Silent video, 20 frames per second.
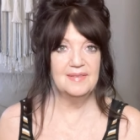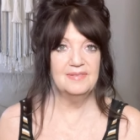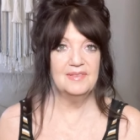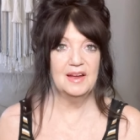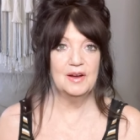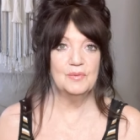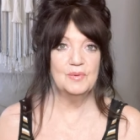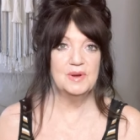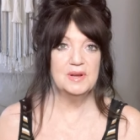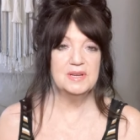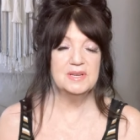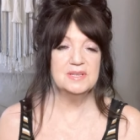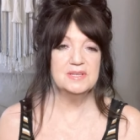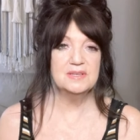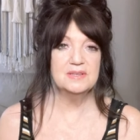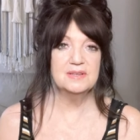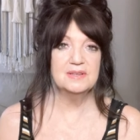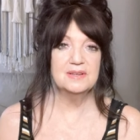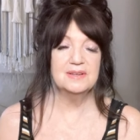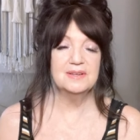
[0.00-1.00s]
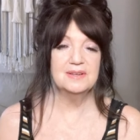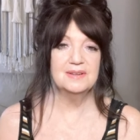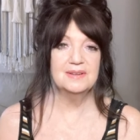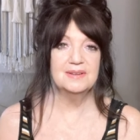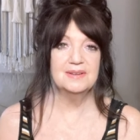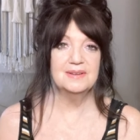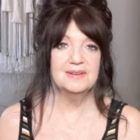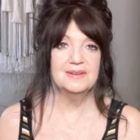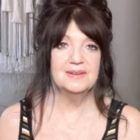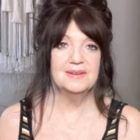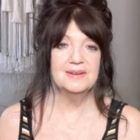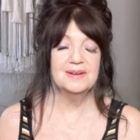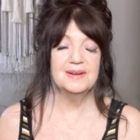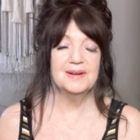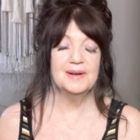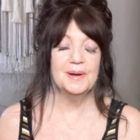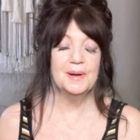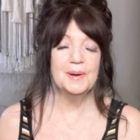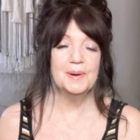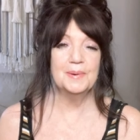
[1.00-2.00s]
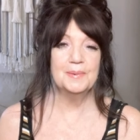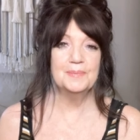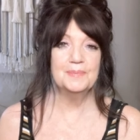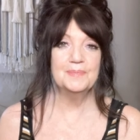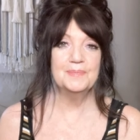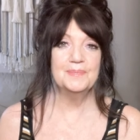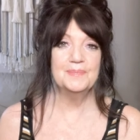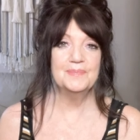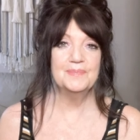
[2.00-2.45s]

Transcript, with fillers: that was um,